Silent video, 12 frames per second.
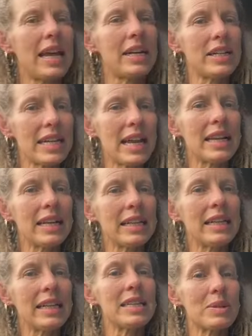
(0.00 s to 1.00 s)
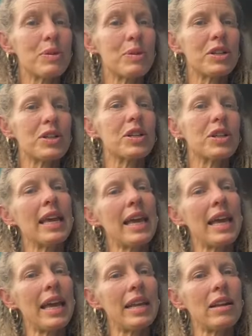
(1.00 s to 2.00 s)
energetically, spiritually,
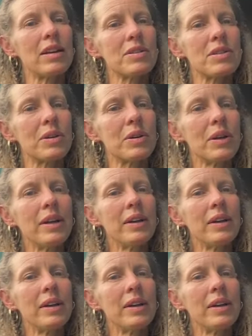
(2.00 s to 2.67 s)
and also